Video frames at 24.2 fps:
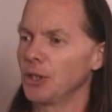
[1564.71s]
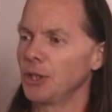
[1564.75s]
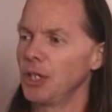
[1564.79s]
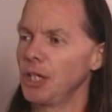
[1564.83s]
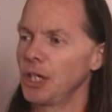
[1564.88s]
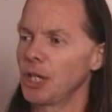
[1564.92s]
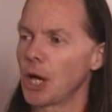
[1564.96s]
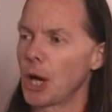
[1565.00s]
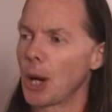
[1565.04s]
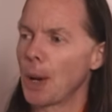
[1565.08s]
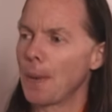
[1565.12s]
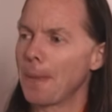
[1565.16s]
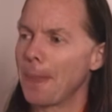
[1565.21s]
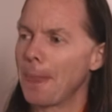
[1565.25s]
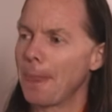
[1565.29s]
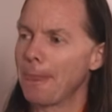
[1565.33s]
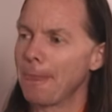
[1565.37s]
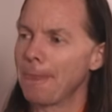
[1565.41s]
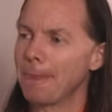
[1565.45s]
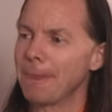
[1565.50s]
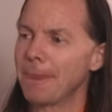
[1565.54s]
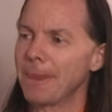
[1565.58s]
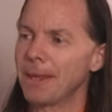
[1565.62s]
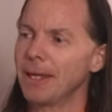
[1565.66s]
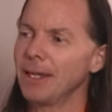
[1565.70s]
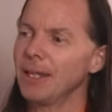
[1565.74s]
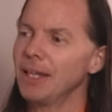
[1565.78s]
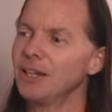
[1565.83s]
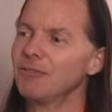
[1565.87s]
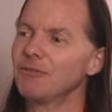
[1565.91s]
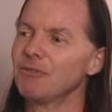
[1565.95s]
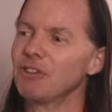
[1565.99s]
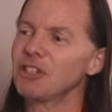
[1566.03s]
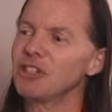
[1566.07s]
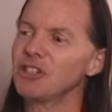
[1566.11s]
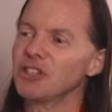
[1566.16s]
You know,
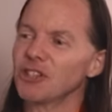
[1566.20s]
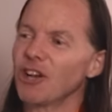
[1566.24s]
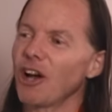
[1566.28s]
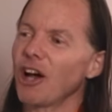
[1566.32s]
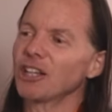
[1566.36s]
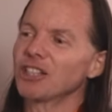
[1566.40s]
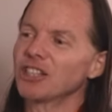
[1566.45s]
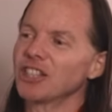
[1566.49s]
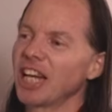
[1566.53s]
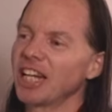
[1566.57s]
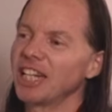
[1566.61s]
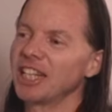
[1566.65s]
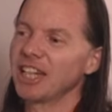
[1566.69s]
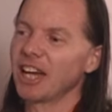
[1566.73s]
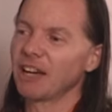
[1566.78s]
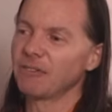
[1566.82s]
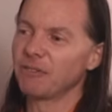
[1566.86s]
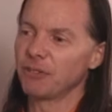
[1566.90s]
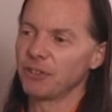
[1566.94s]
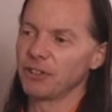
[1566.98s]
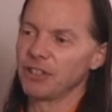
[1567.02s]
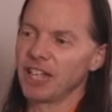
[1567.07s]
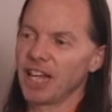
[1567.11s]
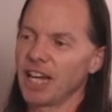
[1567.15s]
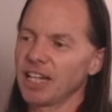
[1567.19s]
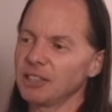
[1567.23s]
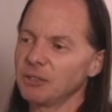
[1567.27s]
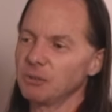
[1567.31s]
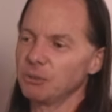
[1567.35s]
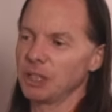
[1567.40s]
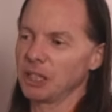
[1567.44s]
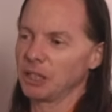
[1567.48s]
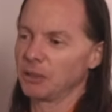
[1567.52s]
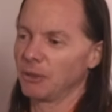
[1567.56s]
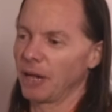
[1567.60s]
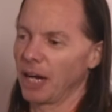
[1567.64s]
this is all setting up for next
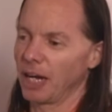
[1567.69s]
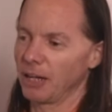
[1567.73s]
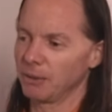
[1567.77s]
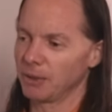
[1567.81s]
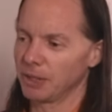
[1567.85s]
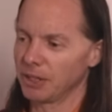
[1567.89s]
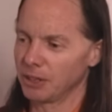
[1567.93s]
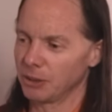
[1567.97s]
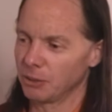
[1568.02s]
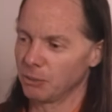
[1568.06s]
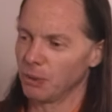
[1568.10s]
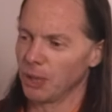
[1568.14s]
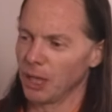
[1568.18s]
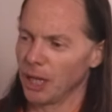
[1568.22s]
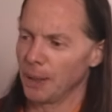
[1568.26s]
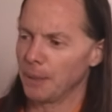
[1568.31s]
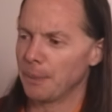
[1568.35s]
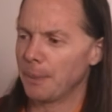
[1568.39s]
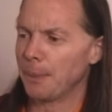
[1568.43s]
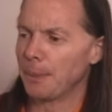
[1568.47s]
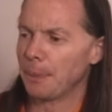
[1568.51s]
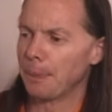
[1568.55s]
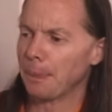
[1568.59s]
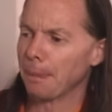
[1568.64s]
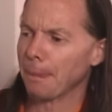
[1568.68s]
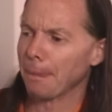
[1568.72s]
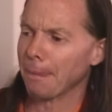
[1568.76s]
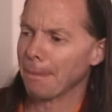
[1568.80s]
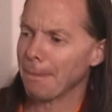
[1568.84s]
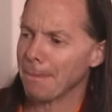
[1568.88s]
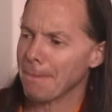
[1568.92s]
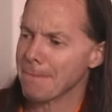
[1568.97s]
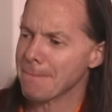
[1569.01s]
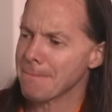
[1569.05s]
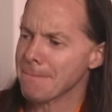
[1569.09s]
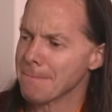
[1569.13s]
week, right? Which is what?
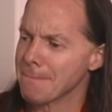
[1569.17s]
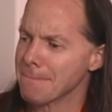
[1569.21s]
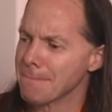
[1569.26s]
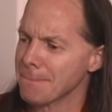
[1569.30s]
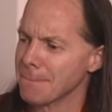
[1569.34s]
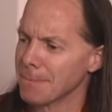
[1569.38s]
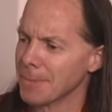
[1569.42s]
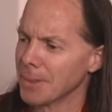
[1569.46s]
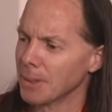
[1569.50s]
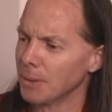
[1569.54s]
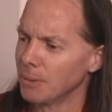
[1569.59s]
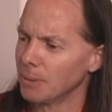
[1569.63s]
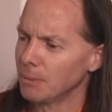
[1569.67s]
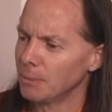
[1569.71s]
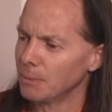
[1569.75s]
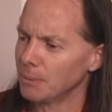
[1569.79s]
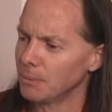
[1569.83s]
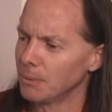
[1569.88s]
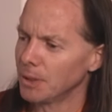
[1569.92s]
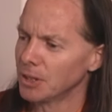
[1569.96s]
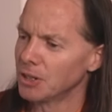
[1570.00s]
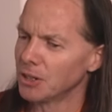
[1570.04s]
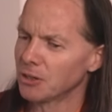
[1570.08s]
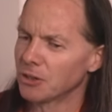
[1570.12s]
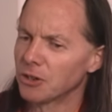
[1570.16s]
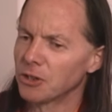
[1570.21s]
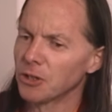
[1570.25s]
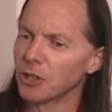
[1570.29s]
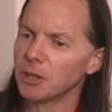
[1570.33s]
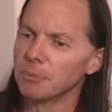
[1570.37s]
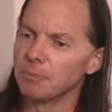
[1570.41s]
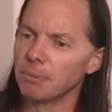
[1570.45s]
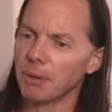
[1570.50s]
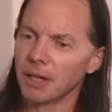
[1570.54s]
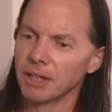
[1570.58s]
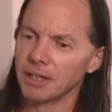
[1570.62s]
What's the
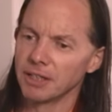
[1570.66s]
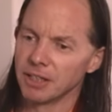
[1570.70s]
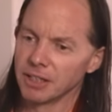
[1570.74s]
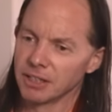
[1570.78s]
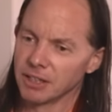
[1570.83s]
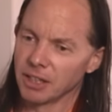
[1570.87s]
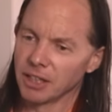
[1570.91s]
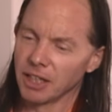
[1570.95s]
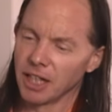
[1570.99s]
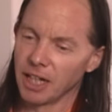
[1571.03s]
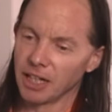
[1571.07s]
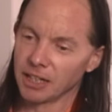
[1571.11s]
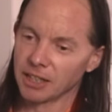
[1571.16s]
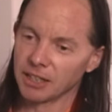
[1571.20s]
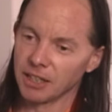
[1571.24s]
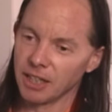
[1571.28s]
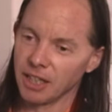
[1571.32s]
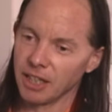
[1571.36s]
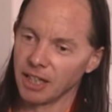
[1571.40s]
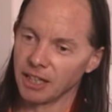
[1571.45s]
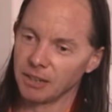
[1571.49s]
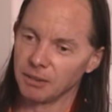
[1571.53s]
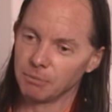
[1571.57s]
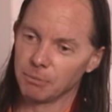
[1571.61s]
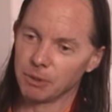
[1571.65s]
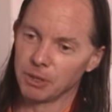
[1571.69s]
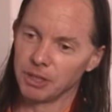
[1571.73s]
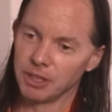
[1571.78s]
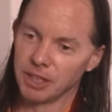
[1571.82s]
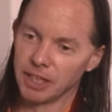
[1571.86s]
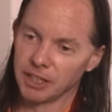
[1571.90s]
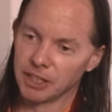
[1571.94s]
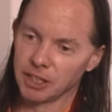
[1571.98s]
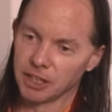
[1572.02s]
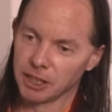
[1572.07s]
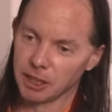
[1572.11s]
third part of this class on Buddha
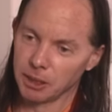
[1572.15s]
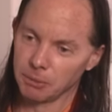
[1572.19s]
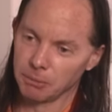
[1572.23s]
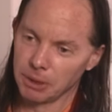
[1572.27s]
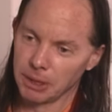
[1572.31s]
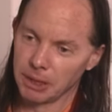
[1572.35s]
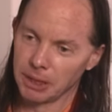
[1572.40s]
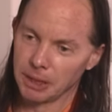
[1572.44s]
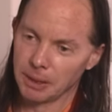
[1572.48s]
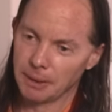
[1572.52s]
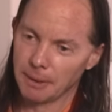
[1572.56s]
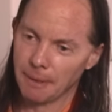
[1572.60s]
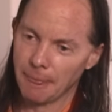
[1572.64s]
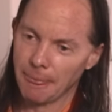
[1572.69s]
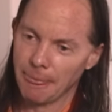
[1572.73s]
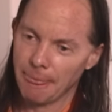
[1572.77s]
nature going to be?